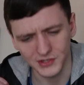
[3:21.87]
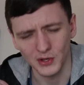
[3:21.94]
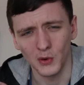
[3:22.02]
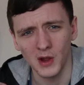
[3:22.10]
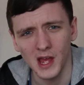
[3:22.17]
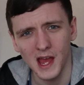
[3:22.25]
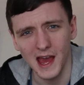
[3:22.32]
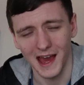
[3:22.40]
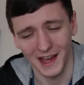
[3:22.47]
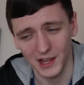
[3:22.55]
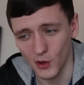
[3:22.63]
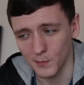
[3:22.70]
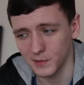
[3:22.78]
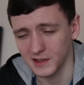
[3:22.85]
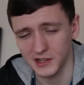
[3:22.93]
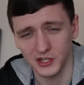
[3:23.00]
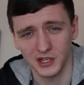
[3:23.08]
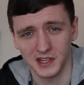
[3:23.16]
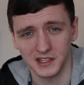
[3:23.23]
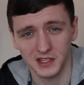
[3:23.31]
so uh,
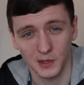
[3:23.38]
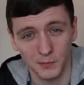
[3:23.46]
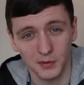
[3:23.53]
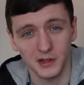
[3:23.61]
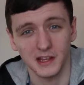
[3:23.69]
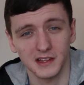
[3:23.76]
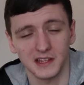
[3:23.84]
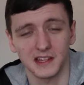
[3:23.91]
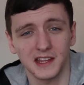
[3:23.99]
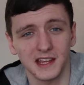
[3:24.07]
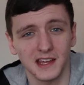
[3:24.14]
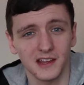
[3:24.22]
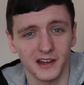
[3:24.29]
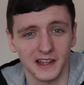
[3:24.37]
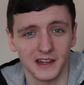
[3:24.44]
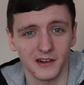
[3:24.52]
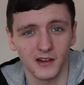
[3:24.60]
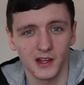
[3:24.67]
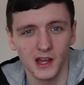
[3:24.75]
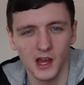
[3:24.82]
competition is completely key
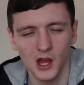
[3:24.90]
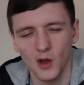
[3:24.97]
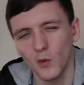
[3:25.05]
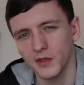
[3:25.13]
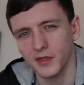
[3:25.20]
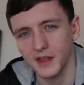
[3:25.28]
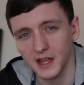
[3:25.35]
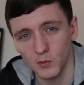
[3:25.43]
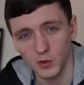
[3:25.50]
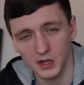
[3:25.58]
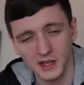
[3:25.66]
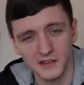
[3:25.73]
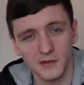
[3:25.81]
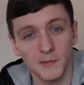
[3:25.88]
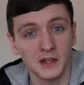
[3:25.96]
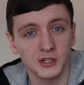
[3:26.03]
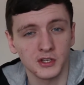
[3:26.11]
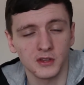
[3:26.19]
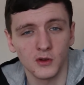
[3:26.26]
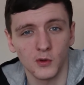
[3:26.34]
here. One thing I would like to
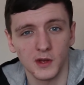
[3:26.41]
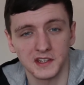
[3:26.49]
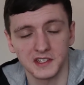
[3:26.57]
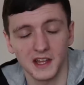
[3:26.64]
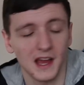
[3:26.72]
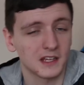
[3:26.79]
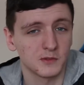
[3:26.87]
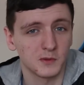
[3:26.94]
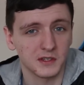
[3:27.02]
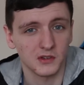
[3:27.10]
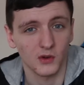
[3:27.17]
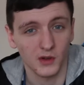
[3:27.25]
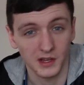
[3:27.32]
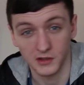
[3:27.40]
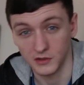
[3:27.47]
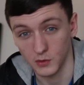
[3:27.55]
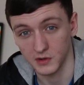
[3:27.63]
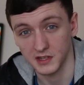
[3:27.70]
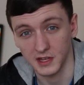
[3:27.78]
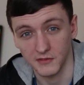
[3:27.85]
mention though is that as we saw in
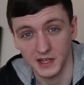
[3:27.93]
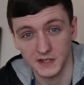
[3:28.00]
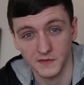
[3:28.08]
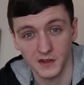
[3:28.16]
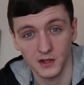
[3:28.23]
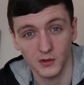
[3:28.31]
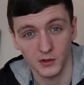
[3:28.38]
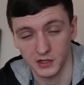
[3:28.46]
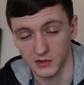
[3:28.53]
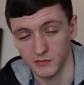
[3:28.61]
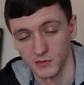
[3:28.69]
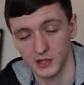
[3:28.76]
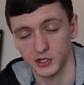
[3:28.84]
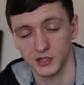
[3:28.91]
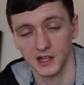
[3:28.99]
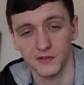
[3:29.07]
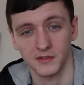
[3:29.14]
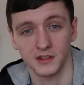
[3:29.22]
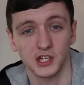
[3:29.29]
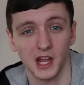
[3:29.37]
AdoredTV's video, and you, I should
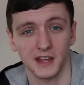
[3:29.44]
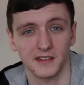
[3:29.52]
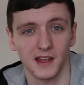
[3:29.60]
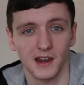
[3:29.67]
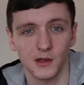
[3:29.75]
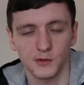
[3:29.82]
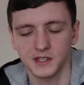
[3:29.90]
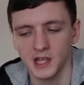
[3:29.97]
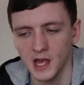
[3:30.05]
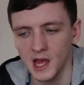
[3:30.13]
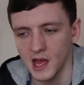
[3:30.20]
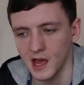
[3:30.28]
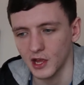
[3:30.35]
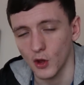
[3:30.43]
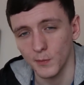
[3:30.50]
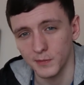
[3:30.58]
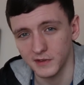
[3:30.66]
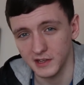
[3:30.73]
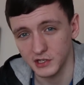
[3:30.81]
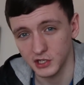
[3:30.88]
definitely check that out,
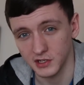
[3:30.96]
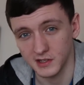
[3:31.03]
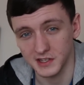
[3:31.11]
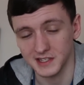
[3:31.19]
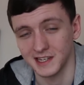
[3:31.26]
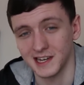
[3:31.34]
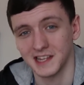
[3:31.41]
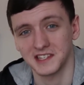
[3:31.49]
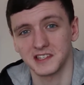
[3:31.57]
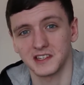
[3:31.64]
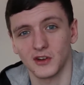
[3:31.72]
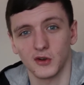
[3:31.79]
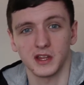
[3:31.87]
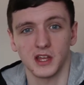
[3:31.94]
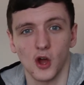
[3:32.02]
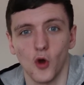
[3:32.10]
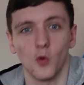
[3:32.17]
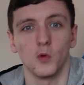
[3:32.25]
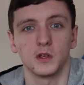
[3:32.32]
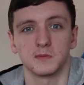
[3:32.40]
competition doesn't necessarily
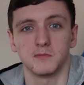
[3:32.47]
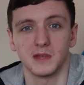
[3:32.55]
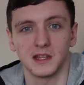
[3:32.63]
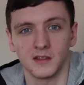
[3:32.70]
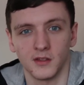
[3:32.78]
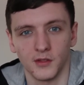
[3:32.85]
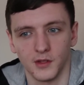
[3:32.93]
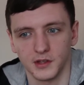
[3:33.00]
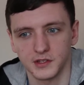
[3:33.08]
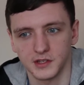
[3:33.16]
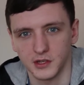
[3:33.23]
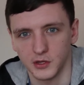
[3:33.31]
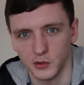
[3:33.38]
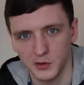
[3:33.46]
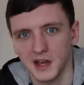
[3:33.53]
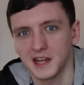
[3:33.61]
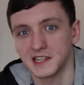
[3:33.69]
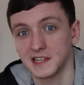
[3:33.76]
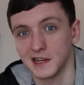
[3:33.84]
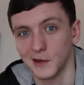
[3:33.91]
always mean that you
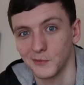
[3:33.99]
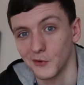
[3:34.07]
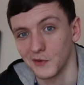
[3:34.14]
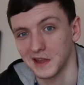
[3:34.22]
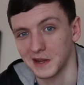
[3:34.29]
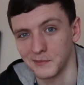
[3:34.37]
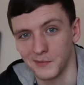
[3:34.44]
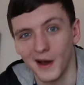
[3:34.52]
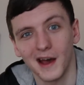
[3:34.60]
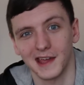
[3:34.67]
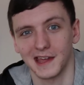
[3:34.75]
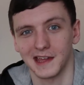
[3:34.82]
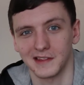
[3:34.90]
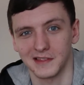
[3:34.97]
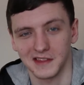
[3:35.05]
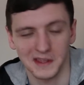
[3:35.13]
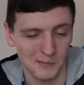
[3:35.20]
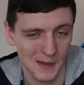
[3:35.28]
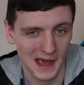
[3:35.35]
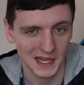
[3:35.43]
guys end up going and buying
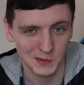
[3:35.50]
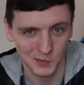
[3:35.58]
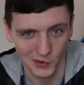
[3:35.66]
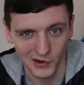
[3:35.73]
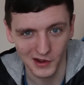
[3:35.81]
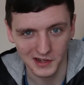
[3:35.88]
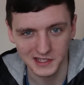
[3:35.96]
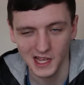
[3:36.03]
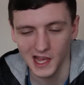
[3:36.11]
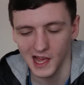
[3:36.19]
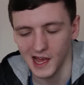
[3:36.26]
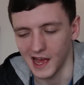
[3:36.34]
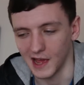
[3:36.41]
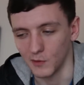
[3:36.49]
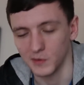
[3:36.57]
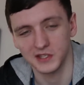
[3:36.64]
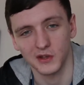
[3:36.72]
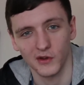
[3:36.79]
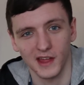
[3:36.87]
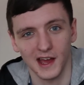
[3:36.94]
the best product. Uh, we
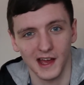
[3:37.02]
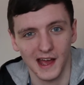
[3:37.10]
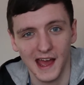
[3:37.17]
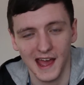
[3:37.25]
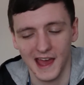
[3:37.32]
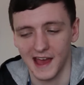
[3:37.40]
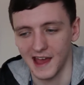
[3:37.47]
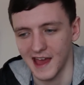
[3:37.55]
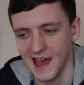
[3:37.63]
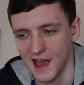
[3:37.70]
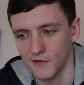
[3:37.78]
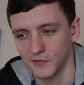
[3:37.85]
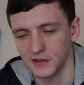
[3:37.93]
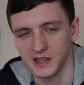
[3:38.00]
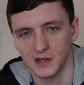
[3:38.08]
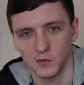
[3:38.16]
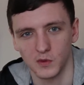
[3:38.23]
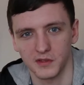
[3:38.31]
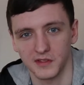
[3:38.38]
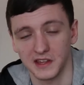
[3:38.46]
saw that he- heavily
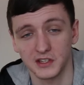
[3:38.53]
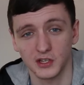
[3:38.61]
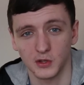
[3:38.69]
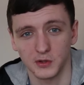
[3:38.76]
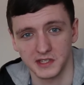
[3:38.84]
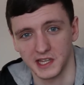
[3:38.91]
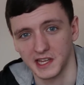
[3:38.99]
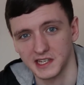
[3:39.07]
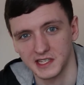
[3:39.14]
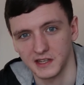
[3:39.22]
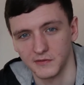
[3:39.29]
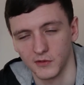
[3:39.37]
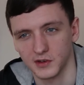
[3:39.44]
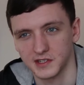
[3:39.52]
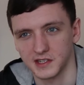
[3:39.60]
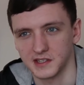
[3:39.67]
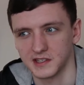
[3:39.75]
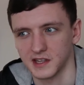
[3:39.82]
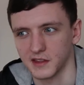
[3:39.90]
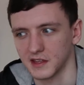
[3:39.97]
with the 260
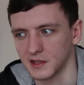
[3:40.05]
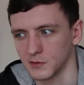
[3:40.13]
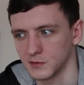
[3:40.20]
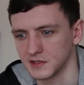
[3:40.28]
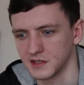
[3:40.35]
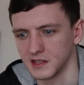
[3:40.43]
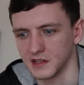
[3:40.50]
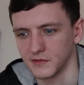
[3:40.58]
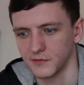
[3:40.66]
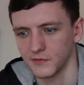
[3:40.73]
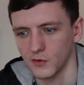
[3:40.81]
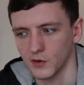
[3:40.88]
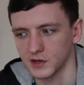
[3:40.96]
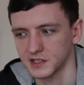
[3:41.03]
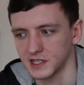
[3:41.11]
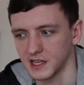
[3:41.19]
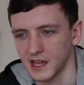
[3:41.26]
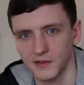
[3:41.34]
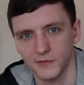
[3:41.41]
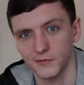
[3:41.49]
versus I think it was the
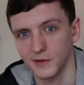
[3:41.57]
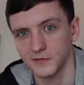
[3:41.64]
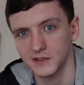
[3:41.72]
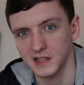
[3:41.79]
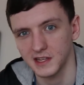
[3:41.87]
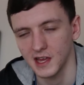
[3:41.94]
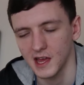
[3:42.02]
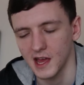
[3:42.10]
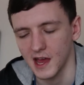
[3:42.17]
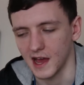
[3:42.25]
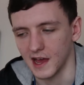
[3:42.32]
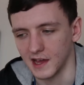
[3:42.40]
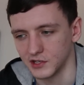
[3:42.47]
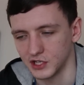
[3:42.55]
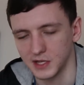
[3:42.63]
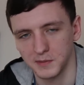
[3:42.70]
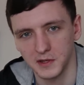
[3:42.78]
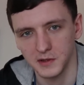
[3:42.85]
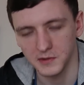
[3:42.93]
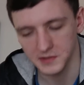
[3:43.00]
4850 uh,
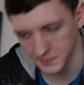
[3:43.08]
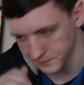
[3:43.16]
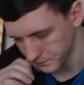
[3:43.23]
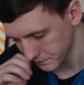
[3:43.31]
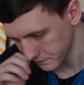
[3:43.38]
GPUs